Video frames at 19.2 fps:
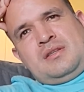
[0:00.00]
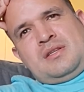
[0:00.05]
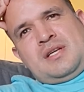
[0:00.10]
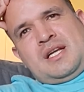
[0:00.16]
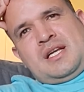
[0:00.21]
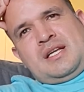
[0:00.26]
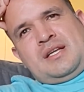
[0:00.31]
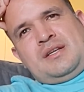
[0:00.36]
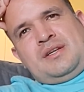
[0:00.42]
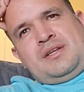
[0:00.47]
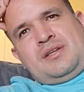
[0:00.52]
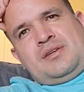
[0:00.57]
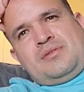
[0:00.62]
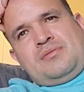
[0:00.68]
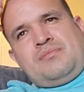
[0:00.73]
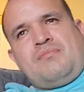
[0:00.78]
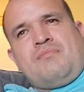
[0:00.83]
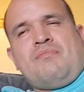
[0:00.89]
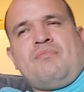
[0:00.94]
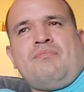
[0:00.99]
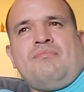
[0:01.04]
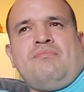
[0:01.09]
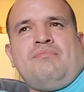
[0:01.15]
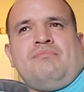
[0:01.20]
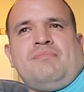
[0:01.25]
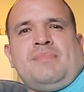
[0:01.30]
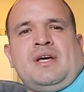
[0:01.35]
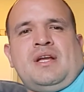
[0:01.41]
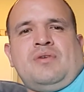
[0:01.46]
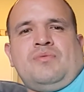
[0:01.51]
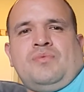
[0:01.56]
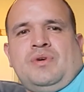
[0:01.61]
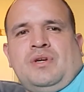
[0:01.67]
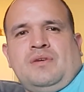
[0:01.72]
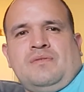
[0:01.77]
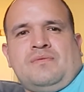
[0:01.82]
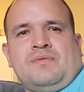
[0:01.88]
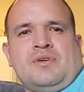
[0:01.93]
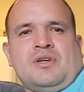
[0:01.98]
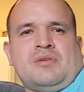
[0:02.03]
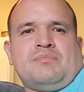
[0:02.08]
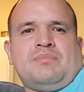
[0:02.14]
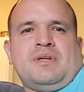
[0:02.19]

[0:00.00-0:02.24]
that it, that it would have worked,